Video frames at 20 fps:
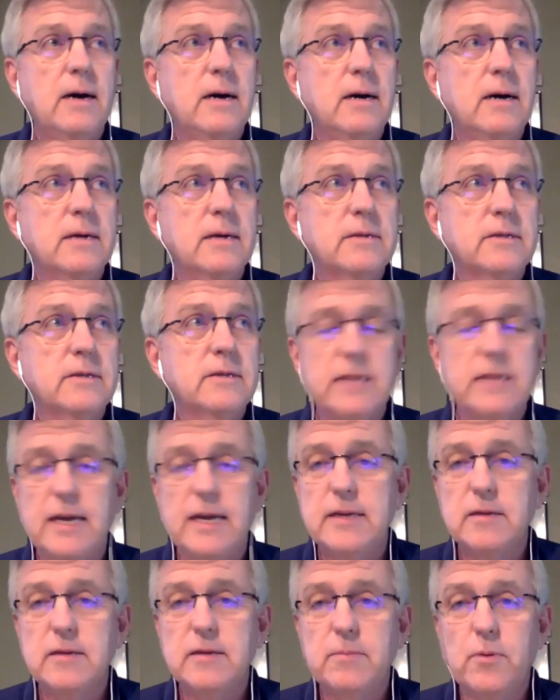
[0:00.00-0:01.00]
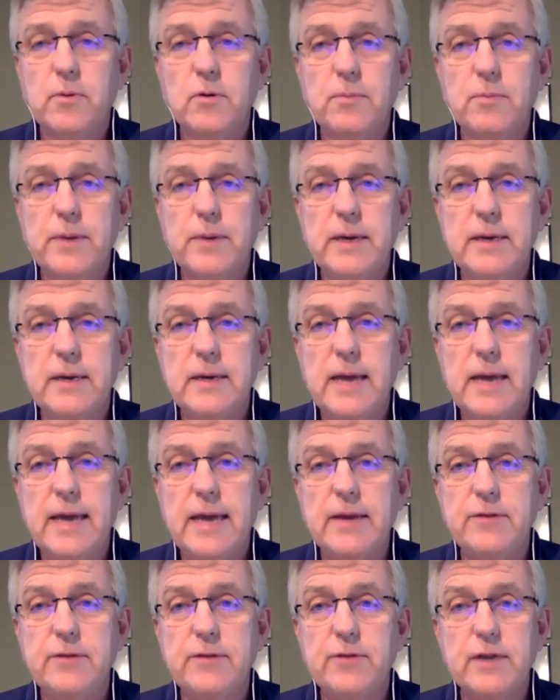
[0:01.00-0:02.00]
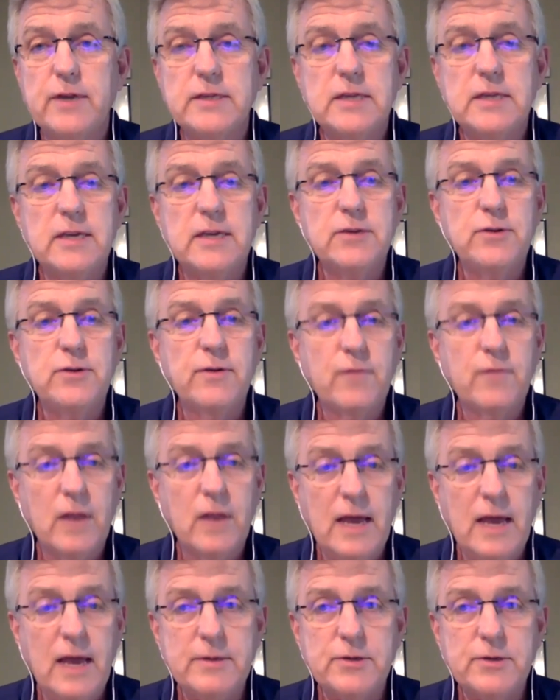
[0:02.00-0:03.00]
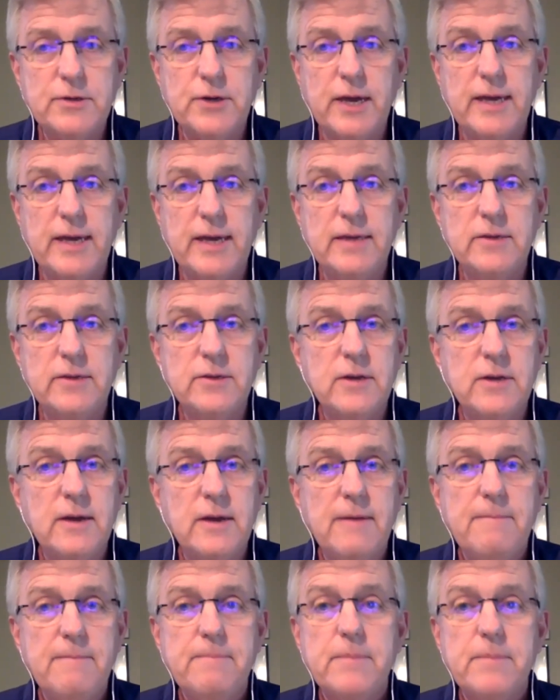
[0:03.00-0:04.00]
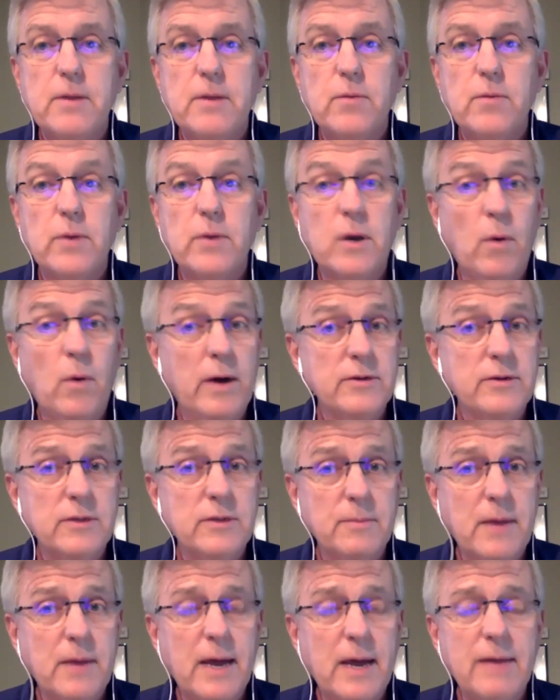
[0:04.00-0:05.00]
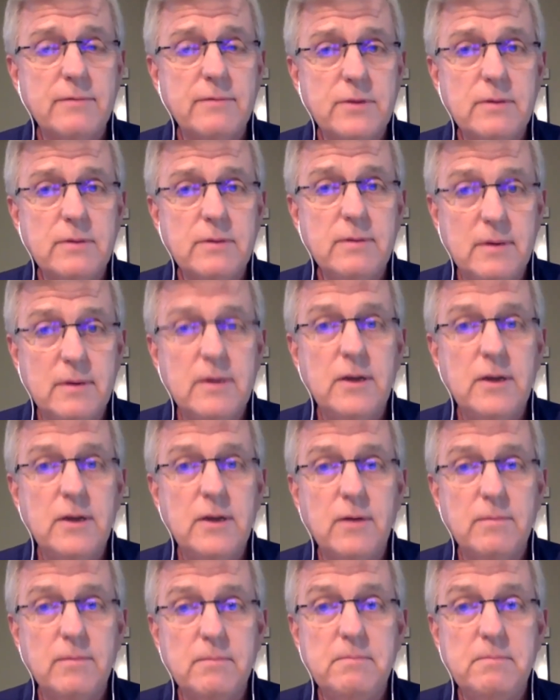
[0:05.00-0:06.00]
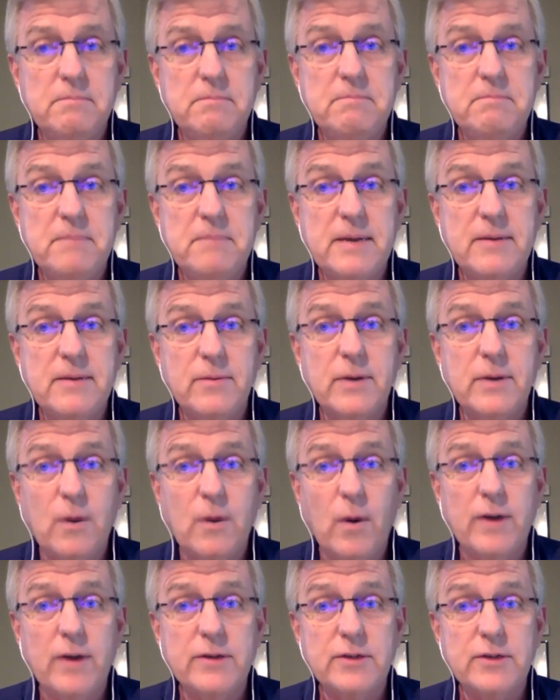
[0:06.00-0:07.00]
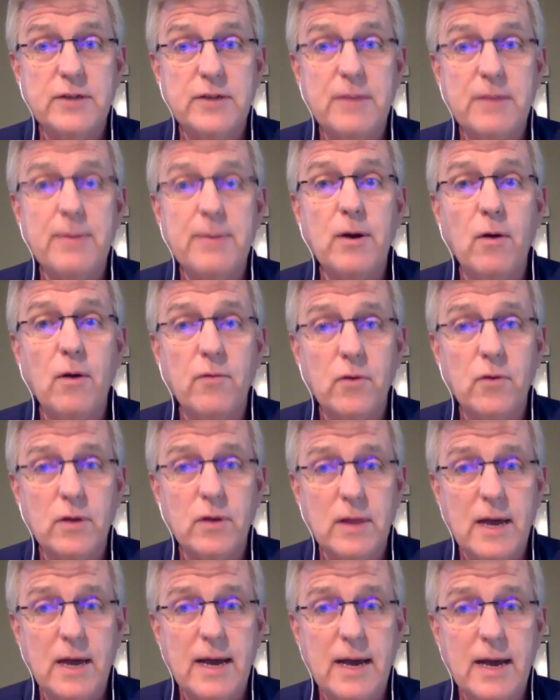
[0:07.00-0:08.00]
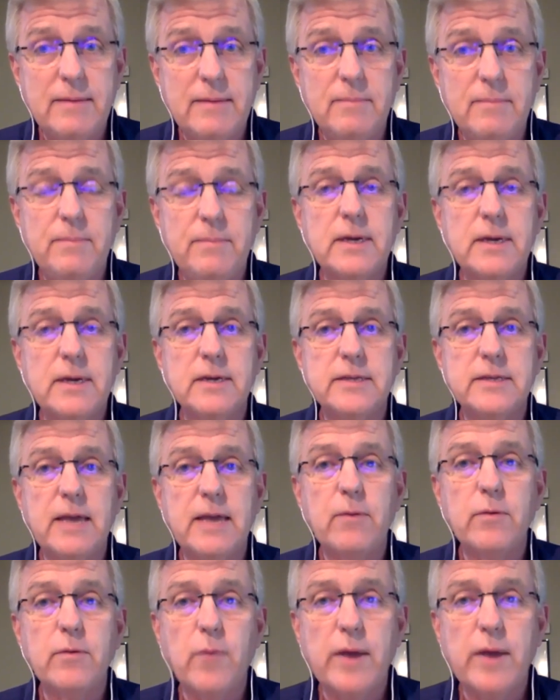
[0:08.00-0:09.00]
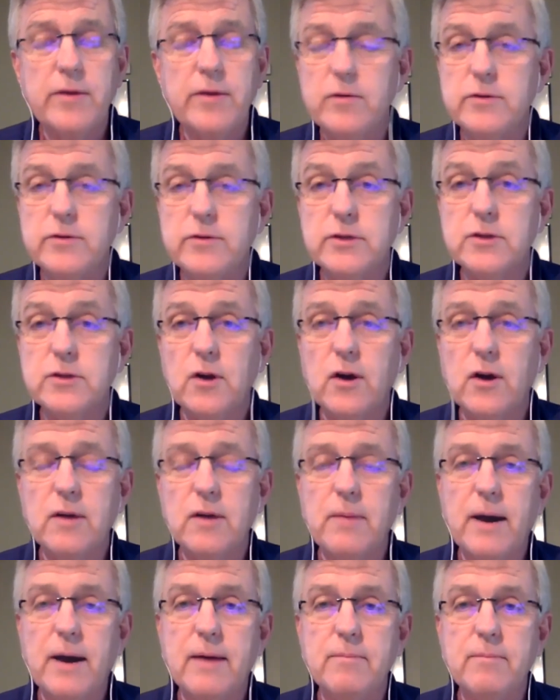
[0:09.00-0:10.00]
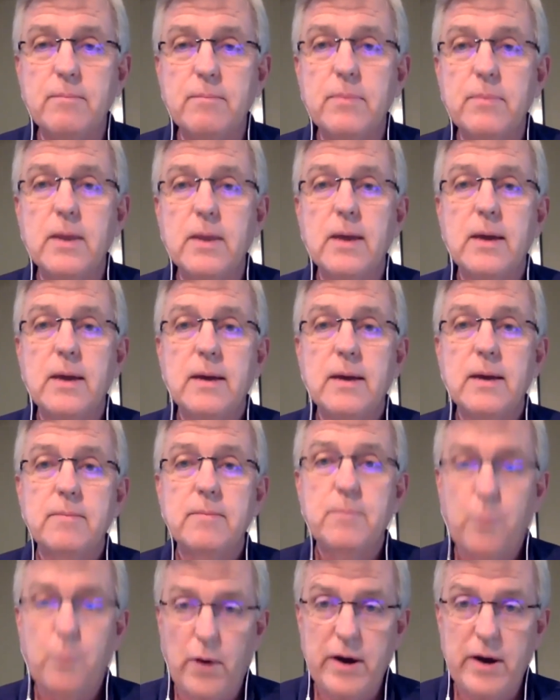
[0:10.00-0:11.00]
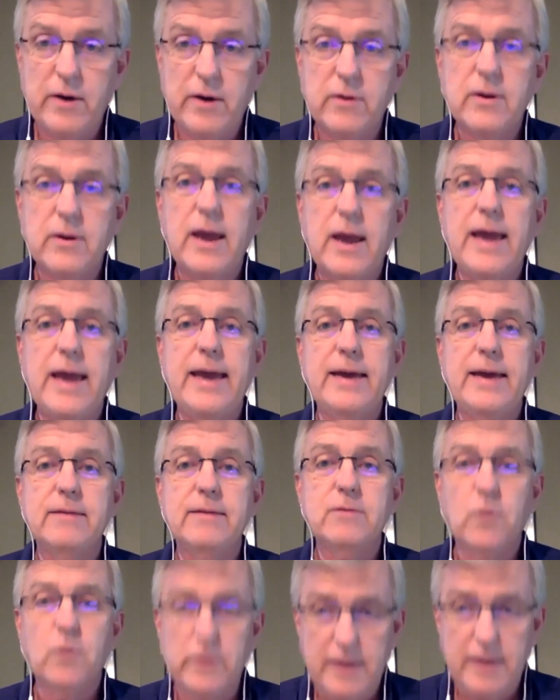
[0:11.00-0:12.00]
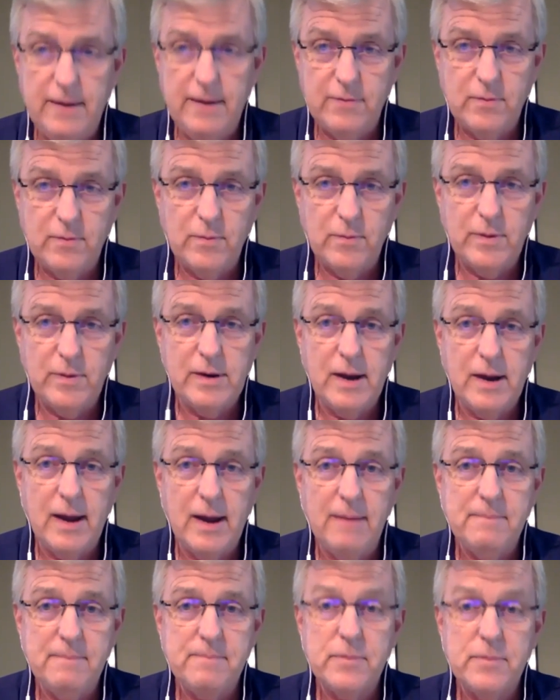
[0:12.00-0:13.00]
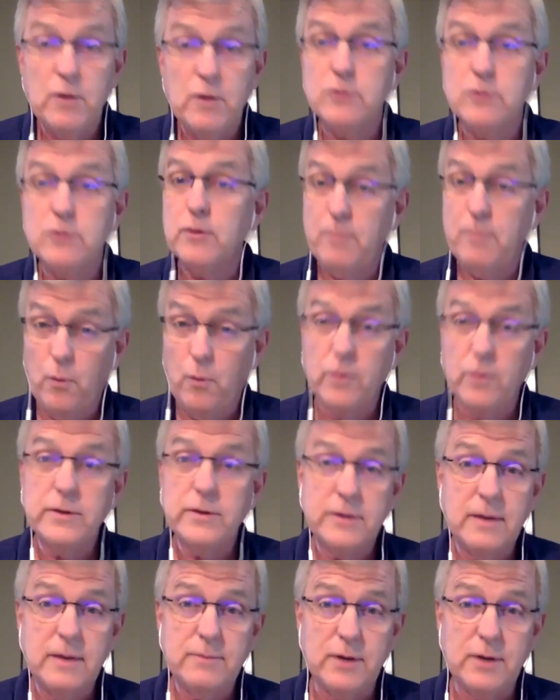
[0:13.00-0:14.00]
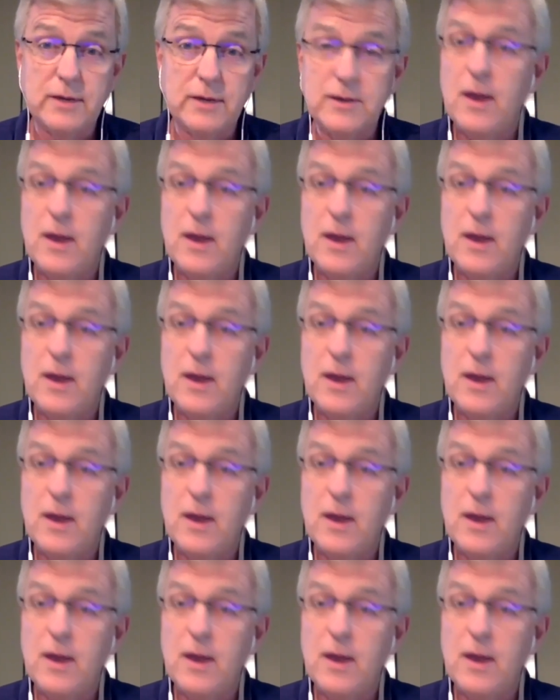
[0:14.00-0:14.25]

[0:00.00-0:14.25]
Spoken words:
to stand in the pulpit and address the issue of climate change requires some kind of, you know, it requires stepping over a line because they would rather you just talk about prayer and going to heaven when we die. Those are important subjects,